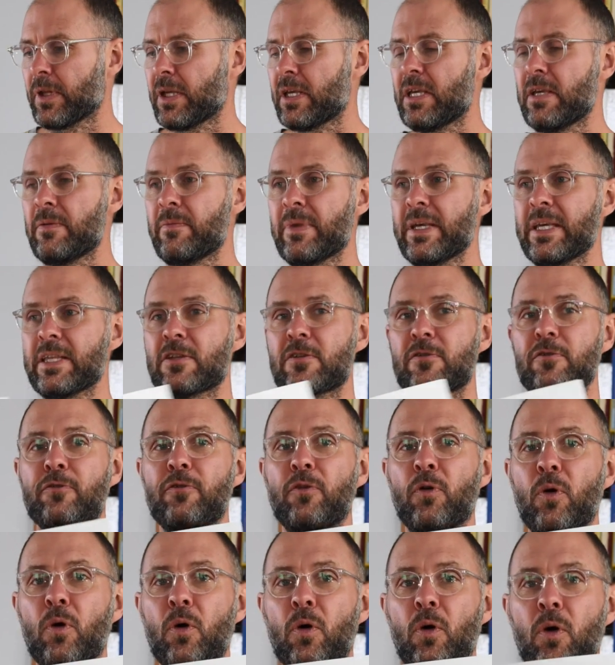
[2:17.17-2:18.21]
he meets
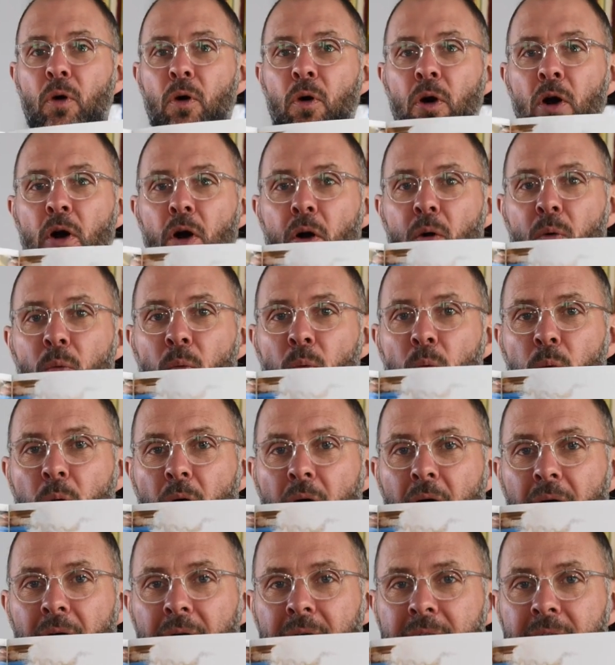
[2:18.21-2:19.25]
4
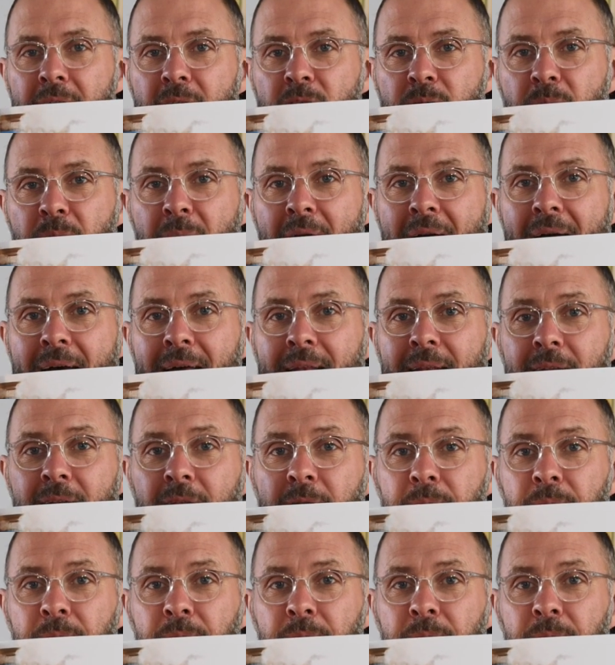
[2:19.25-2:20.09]
wise men